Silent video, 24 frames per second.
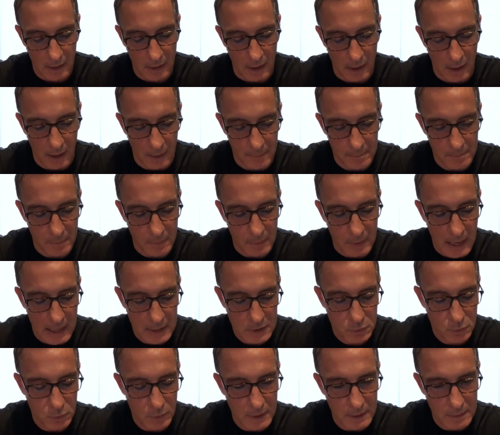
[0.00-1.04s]
Um,
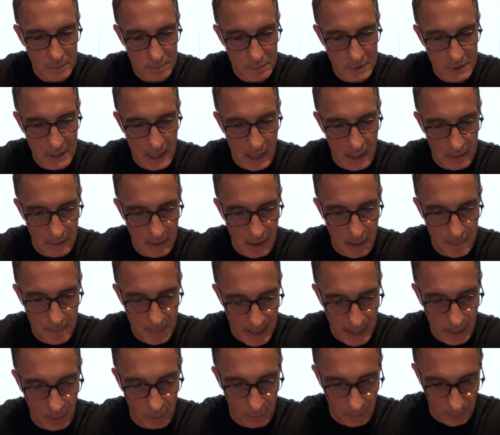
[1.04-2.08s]
as we set
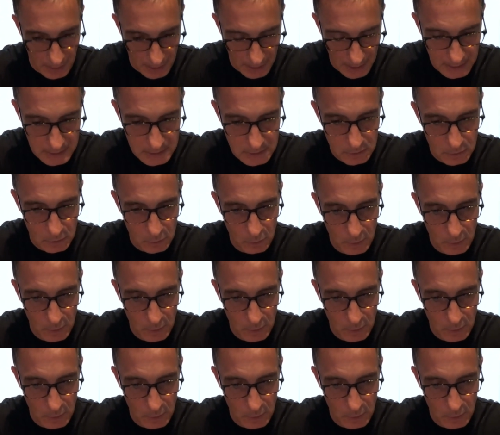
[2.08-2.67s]
about that,